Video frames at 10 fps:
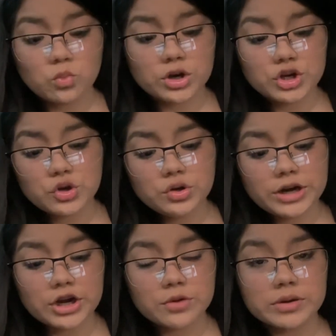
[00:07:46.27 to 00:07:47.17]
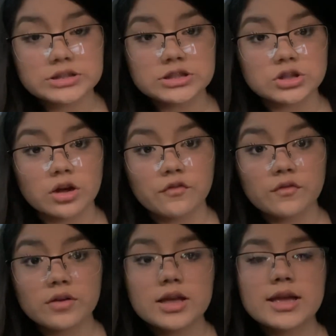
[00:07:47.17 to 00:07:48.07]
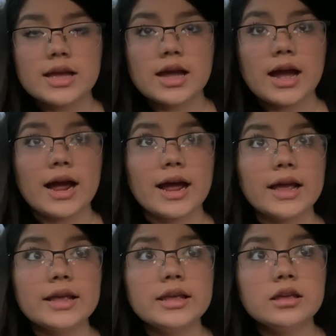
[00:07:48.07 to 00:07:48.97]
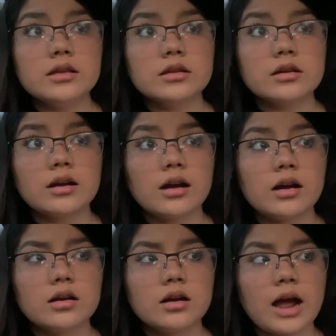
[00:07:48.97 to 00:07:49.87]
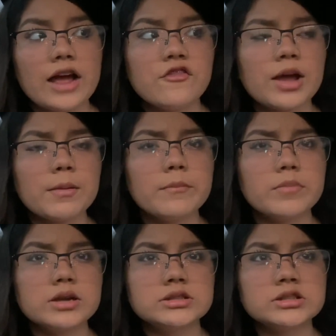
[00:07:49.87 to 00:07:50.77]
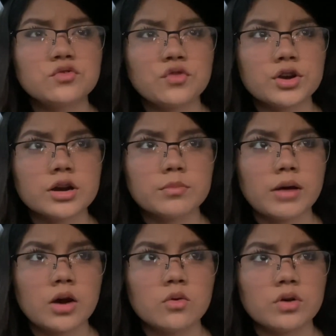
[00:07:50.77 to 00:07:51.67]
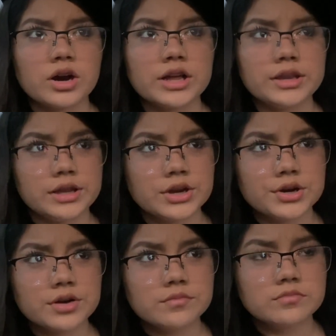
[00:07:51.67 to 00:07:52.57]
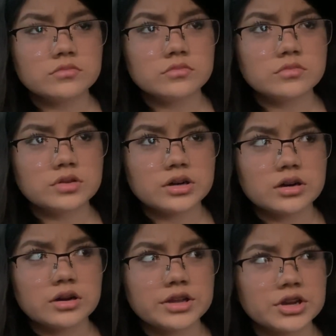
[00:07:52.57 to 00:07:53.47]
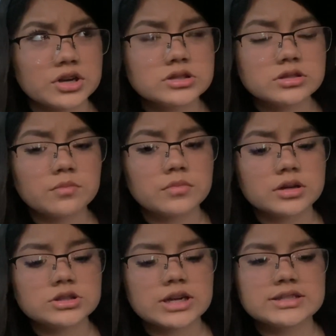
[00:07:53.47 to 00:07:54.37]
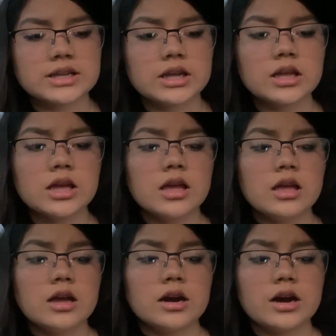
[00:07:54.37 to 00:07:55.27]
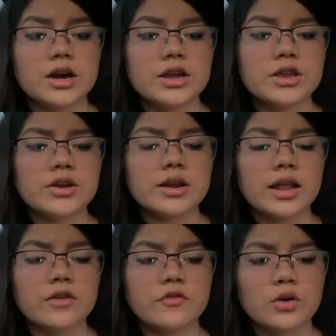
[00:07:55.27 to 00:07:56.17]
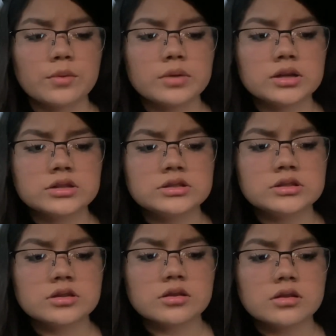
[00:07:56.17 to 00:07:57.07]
When do you get your braces off? I've had my braces for about a year and some months. I'd say a year and like 4 months.